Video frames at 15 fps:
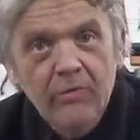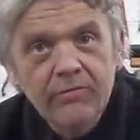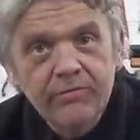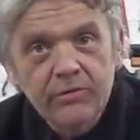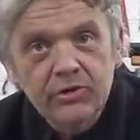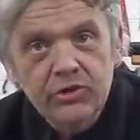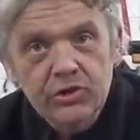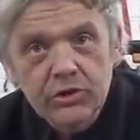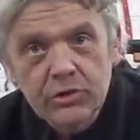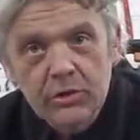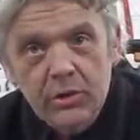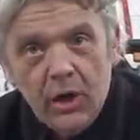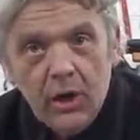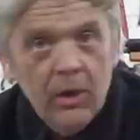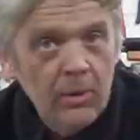for
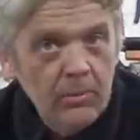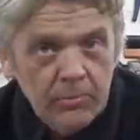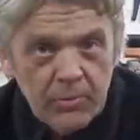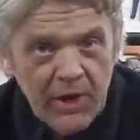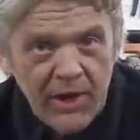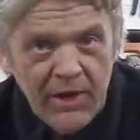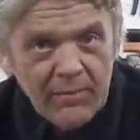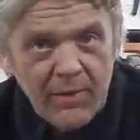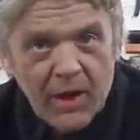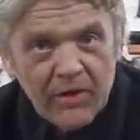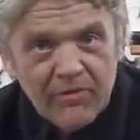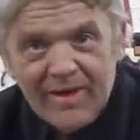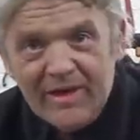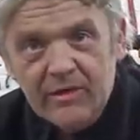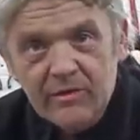sure, but any bar
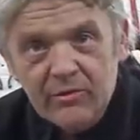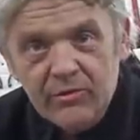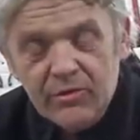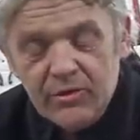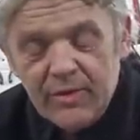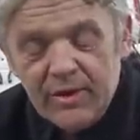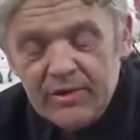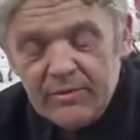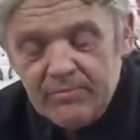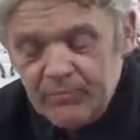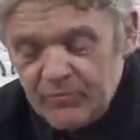of metal will do it.